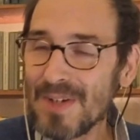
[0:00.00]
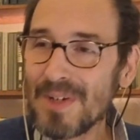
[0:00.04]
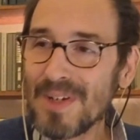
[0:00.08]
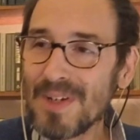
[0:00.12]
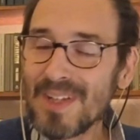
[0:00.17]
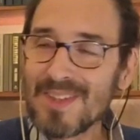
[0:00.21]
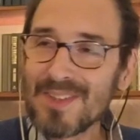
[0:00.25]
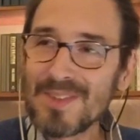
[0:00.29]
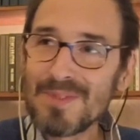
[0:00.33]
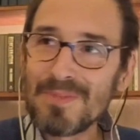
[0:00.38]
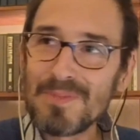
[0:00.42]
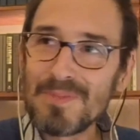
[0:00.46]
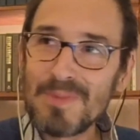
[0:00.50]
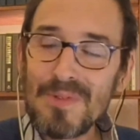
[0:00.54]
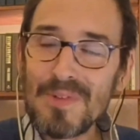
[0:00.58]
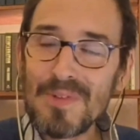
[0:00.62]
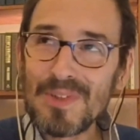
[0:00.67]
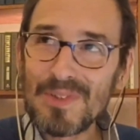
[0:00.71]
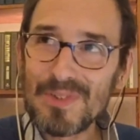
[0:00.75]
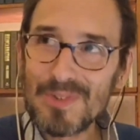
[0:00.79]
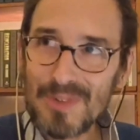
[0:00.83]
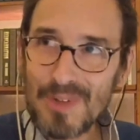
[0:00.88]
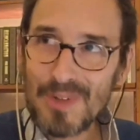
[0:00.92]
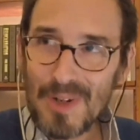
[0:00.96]
it's a
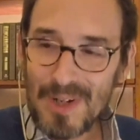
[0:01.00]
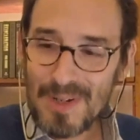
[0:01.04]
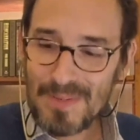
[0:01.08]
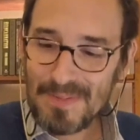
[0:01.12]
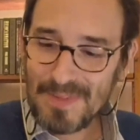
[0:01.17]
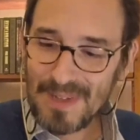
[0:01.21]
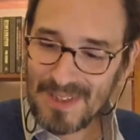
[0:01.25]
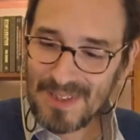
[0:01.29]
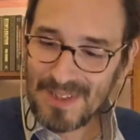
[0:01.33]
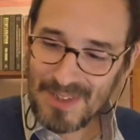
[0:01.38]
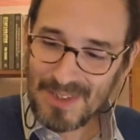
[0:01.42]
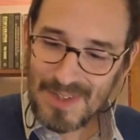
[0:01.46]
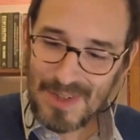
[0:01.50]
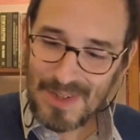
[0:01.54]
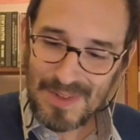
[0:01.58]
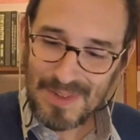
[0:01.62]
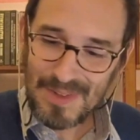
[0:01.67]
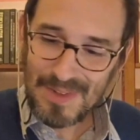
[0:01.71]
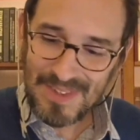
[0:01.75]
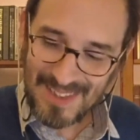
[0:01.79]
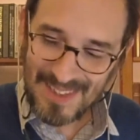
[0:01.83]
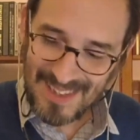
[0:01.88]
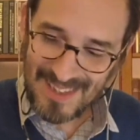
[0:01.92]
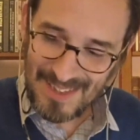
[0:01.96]
moving story, but
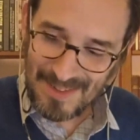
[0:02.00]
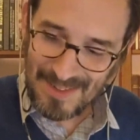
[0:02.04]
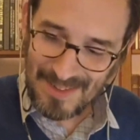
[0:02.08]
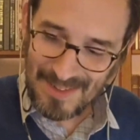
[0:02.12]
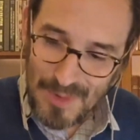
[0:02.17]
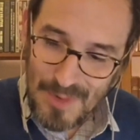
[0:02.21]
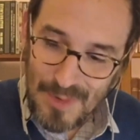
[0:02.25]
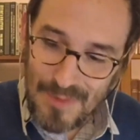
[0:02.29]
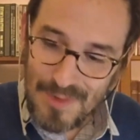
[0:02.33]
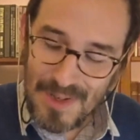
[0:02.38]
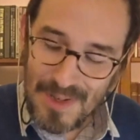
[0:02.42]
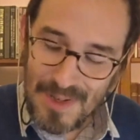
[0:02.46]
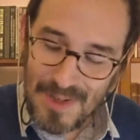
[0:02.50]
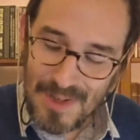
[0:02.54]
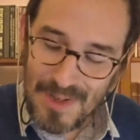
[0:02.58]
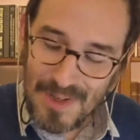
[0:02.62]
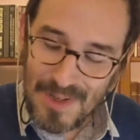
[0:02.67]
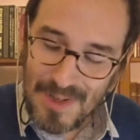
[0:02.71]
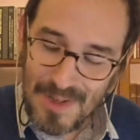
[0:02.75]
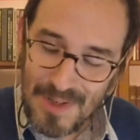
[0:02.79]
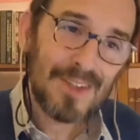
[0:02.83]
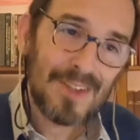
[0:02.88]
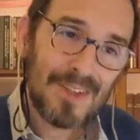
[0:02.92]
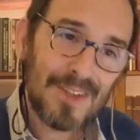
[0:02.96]
the
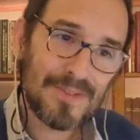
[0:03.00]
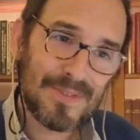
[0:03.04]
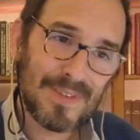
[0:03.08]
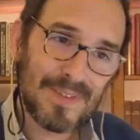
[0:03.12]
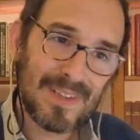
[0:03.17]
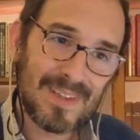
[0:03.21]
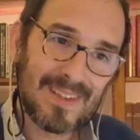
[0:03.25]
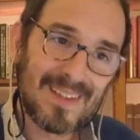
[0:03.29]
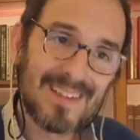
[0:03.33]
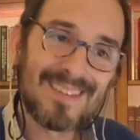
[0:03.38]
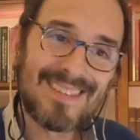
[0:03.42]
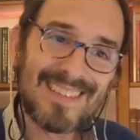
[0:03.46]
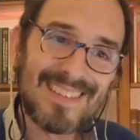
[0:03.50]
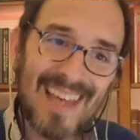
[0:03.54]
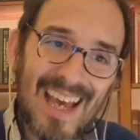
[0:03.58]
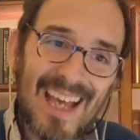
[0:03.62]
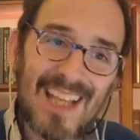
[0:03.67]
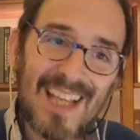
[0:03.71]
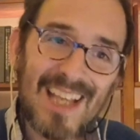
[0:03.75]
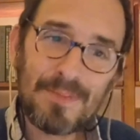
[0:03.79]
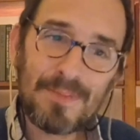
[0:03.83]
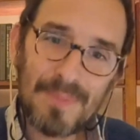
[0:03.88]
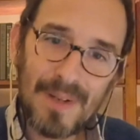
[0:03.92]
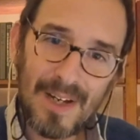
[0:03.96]
moving part of it, the
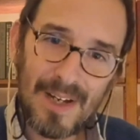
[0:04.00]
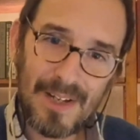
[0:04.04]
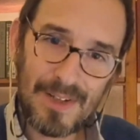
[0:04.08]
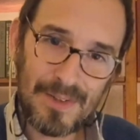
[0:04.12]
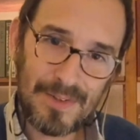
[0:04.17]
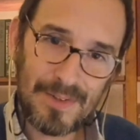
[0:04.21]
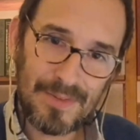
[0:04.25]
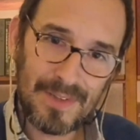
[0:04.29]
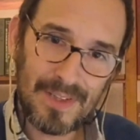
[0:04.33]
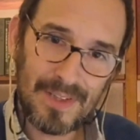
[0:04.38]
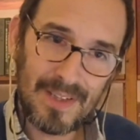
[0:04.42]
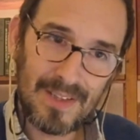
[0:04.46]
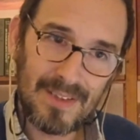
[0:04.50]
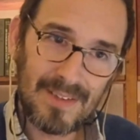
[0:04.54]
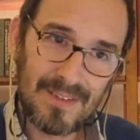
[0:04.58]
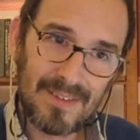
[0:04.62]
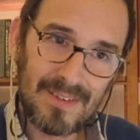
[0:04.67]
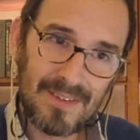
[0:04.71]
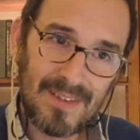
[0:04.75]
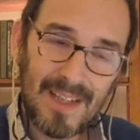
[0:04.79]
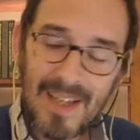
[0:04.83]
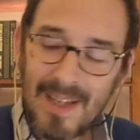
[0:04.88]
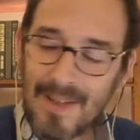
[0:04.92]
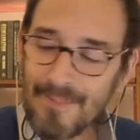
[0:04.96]
sad part of
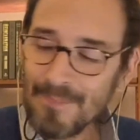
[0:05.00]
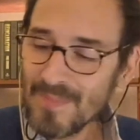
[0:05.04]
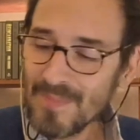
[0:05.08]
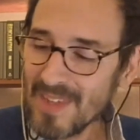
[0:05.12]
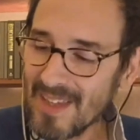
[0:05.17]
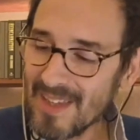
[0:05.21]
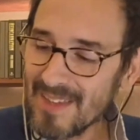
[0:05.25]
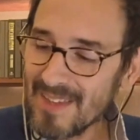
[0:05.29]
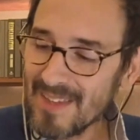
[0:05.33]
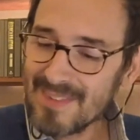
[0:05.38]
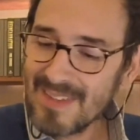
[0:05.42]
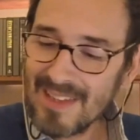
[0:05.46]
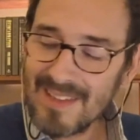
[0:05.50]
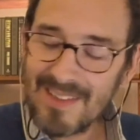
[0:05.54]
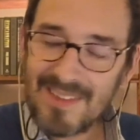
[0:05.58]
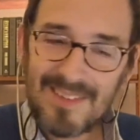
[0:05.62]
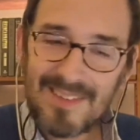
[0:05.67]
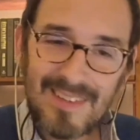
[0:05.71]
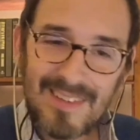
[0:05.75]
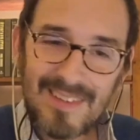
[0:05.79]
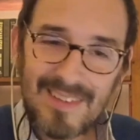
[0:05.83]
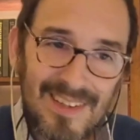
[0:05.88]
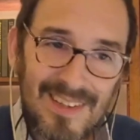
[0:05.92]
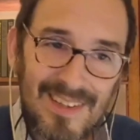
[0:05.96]
it, is the
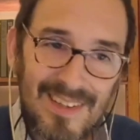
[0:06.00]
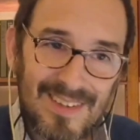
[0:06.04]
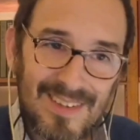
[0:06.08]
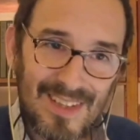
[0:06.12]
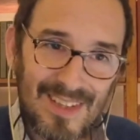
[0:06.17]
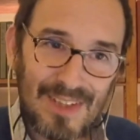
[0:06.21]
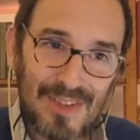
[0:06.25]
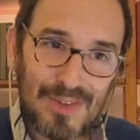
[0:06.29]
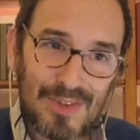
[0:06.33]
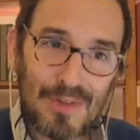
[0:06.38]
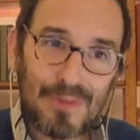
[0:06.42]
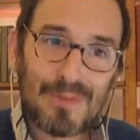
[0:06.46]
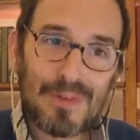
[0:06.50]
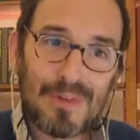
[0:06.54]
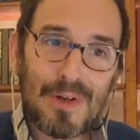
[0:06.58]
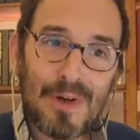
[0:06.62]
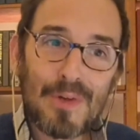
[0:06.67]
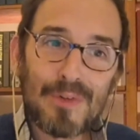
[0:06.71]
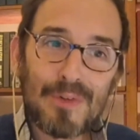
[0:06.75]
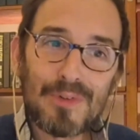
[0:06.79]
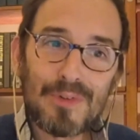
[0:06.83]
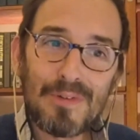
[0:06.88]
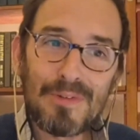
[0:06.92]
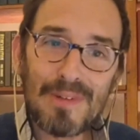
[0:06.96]
insistence of
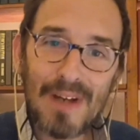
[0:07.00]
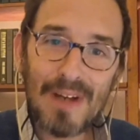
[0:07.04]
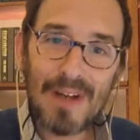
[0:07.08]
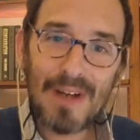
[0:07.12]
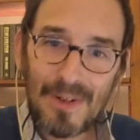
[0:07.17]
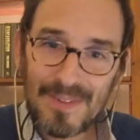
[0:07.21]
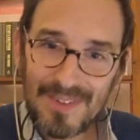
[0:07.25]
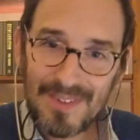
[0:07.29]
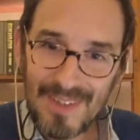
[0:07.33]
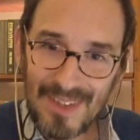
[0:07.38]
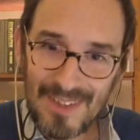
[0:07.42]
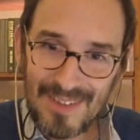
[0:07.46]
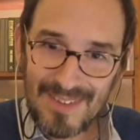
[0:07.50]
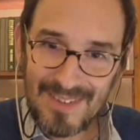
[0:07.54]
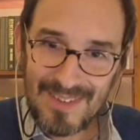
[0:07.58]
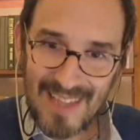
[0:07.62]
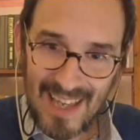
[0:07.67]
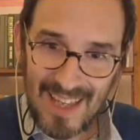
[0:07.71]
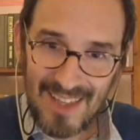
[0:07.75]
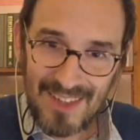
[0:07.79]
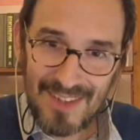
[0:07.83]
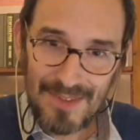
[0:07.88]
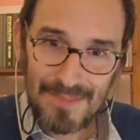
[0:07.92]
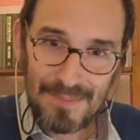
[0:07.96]
those around
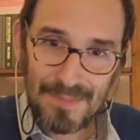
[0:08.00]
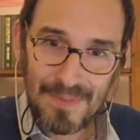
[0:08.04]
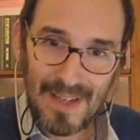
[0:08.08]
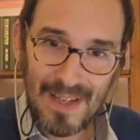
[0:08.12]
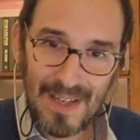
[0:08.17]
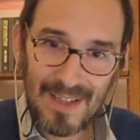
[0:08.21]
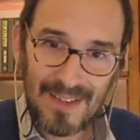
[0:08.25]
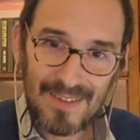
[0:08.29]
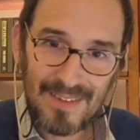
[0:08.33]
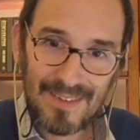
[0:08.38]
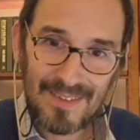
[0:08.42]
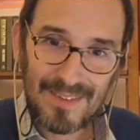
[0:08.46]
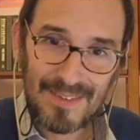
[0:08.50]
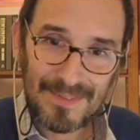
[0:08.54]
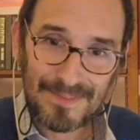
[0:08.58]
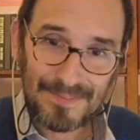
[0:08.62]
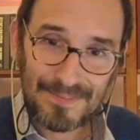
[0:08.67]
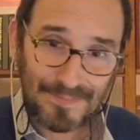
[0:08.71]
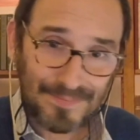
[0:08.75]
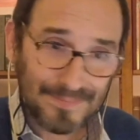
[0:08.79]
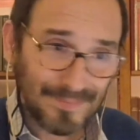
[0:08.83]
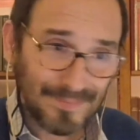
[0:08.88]
his deathbed